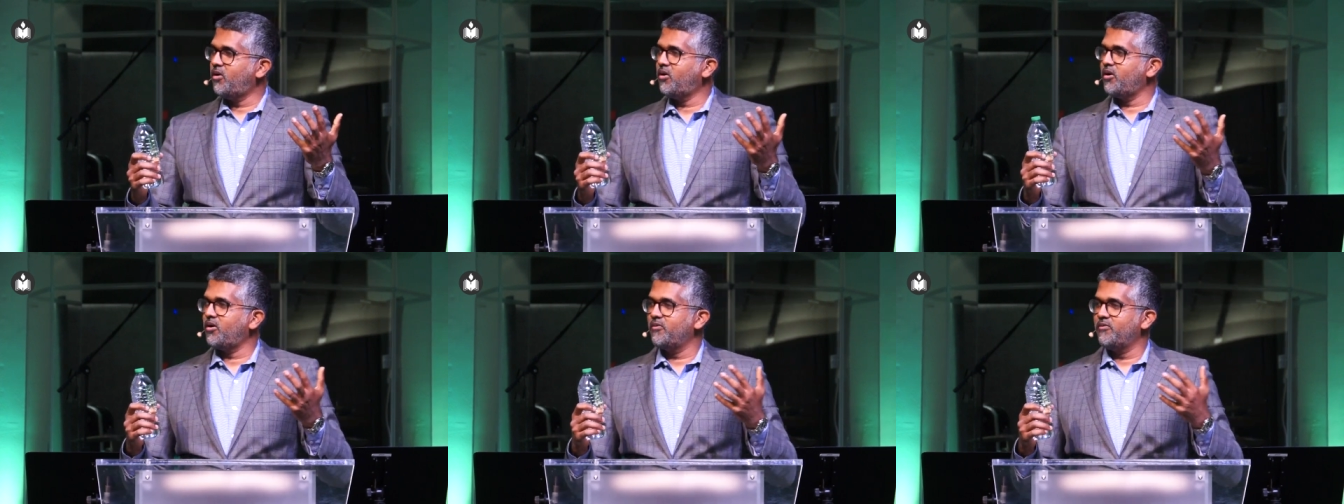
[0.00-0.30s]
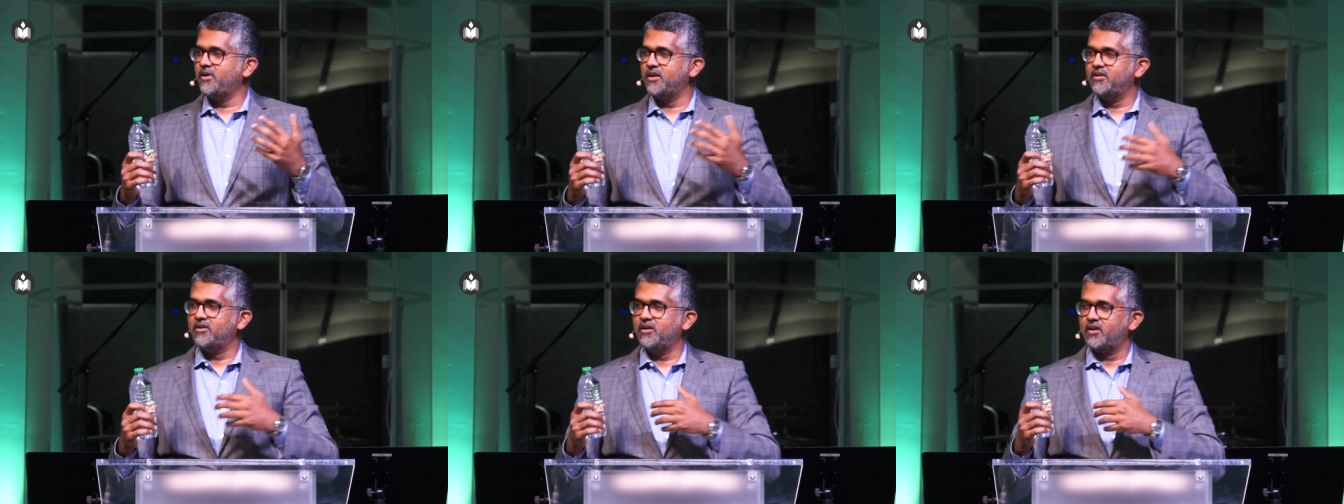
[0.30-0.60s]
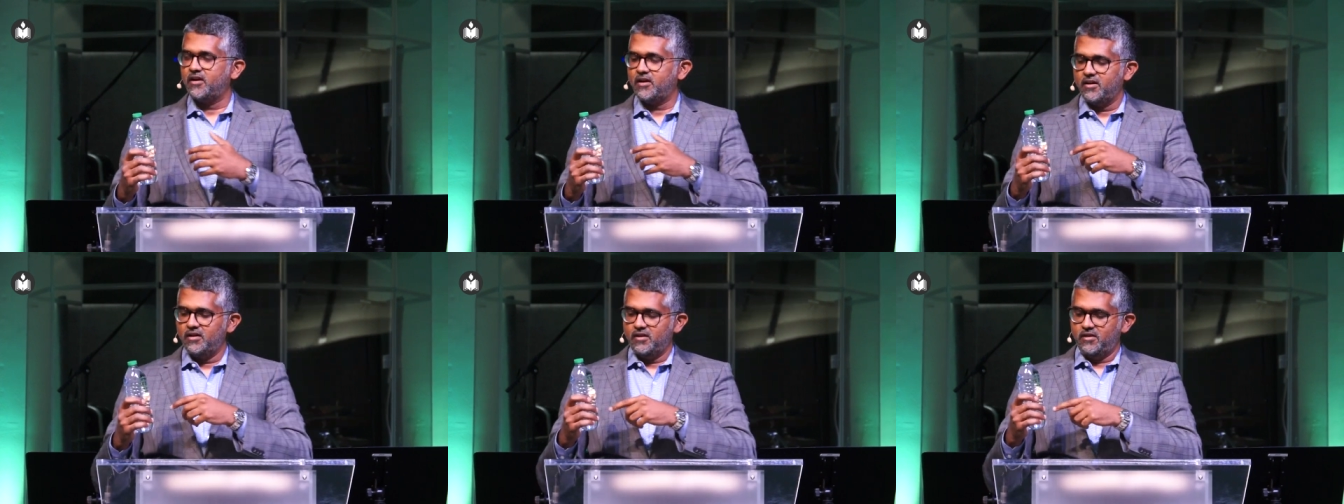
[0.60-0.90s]
Or when
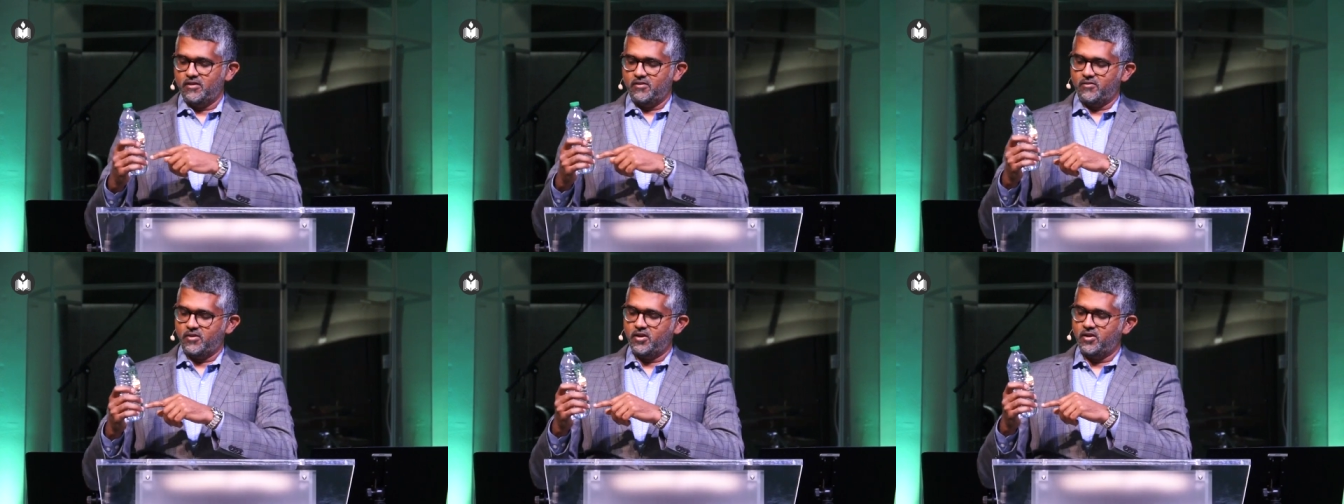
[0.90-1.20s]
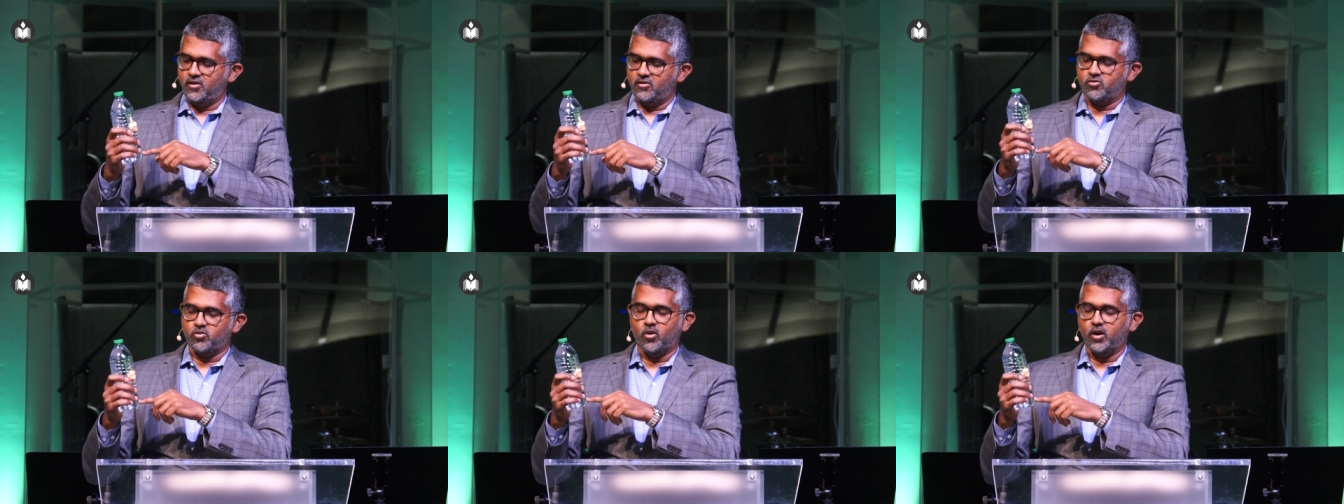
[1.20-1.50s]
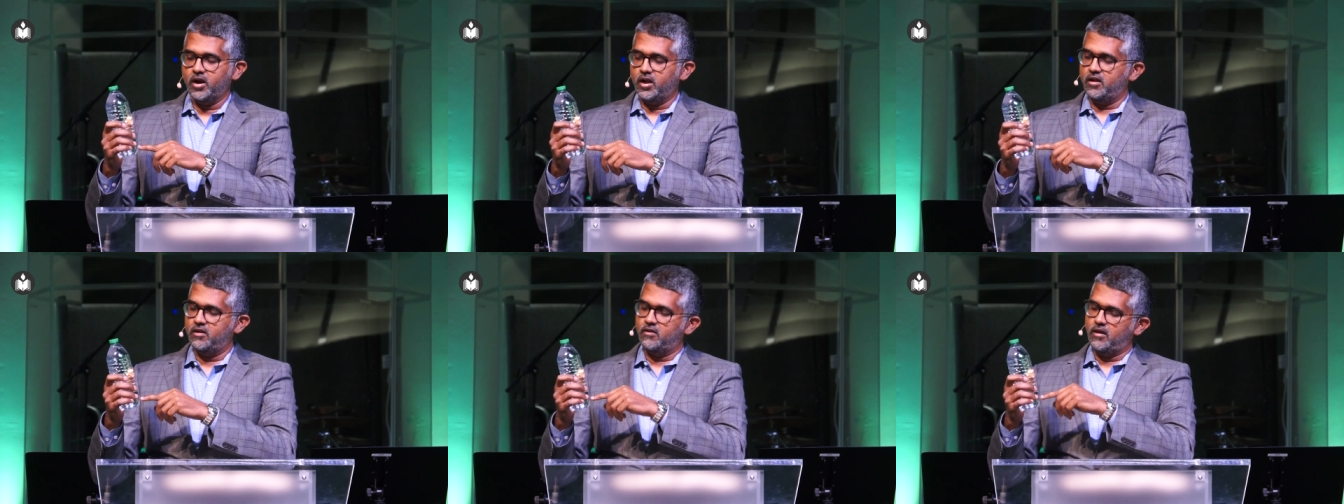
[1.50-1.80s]
you're when you're
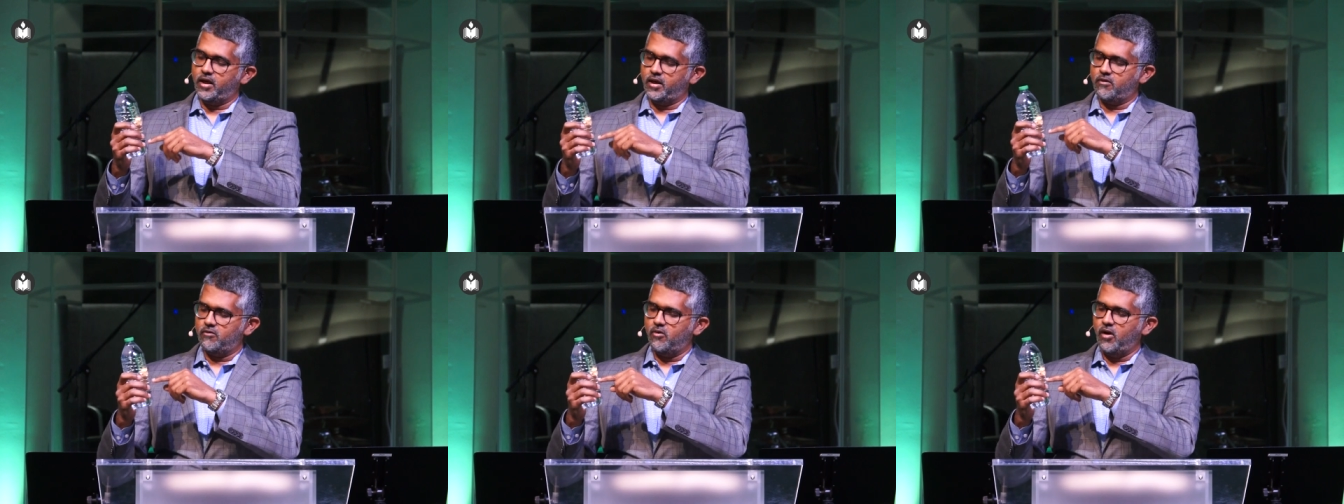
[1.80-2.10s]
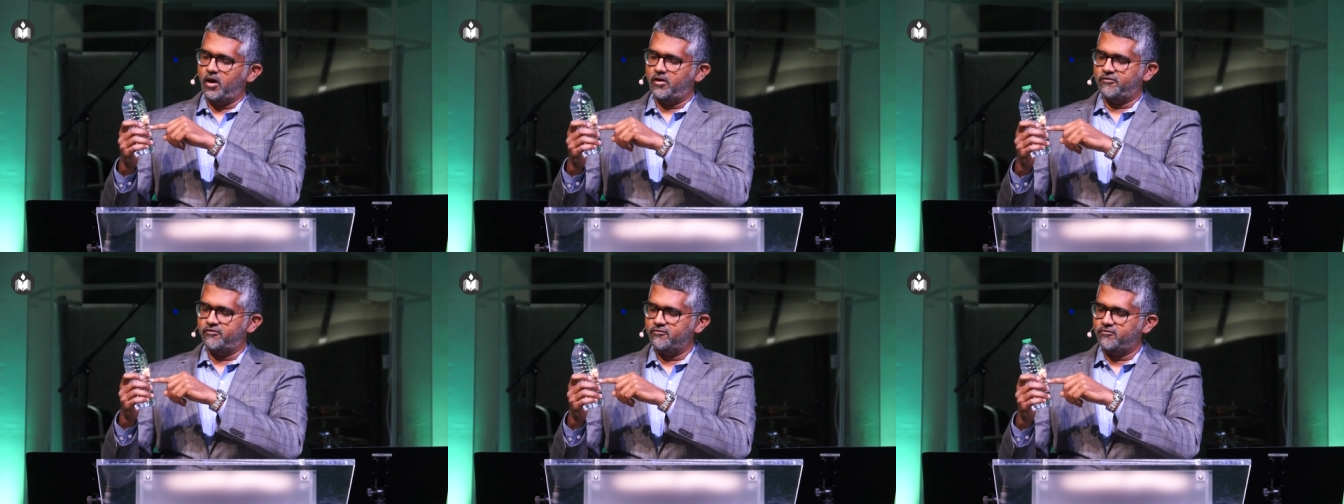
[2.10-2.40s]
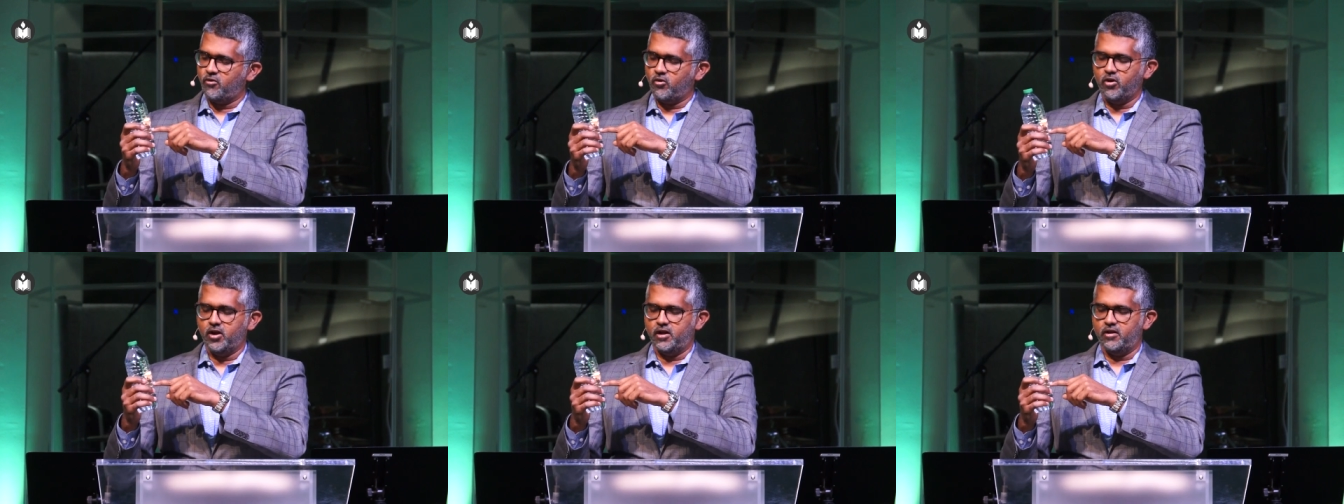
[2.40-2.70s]
twenty, you're like, wow,
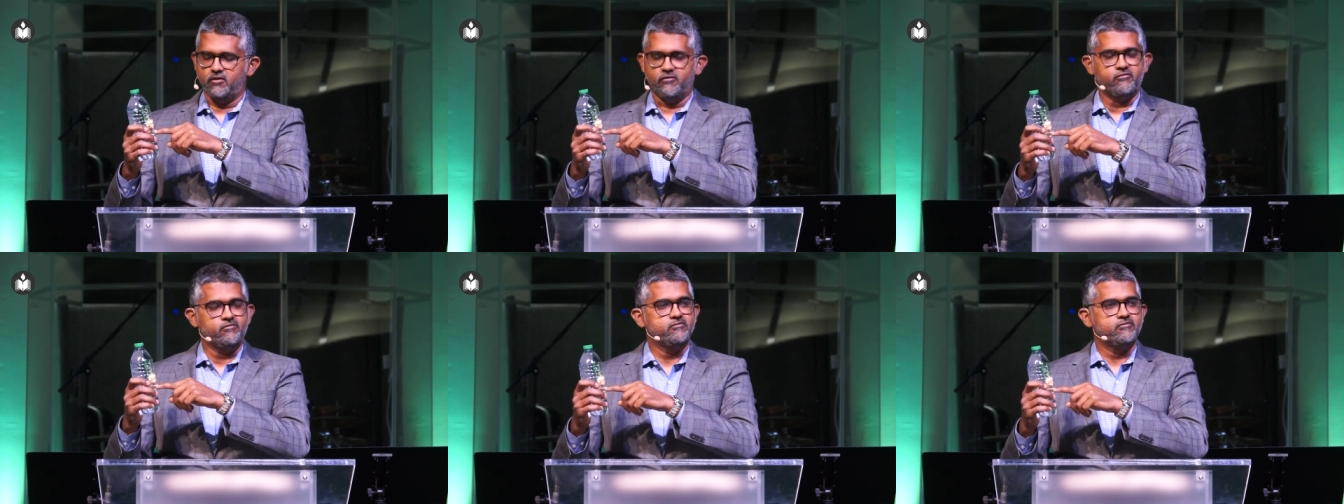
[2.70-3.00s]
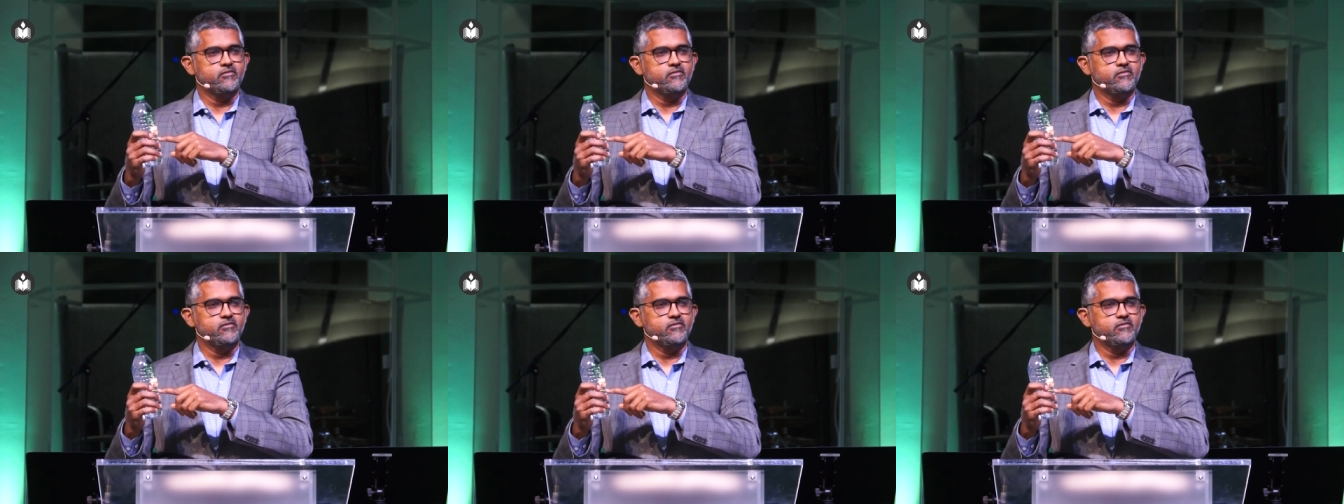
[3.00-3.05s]
forty